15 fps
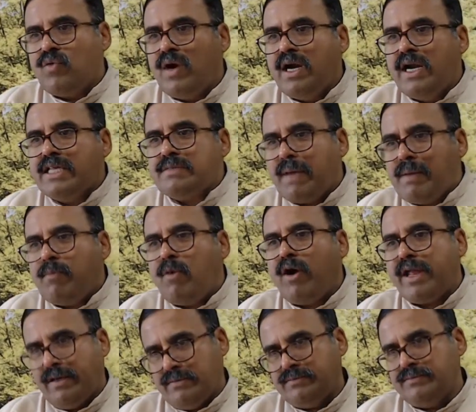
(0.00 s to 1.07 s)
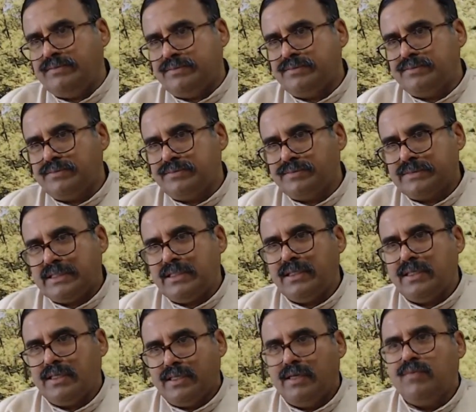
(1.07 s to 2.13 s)
of the world is my body.
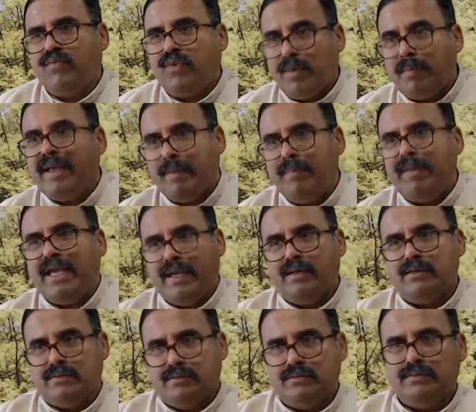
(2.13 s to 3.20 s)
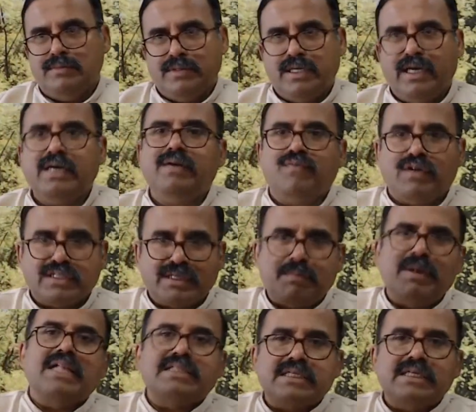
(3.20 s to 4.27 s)
For me, right? For
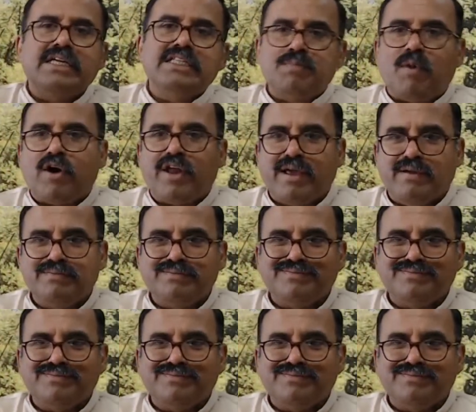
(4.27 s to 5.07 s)
somebody else, his body.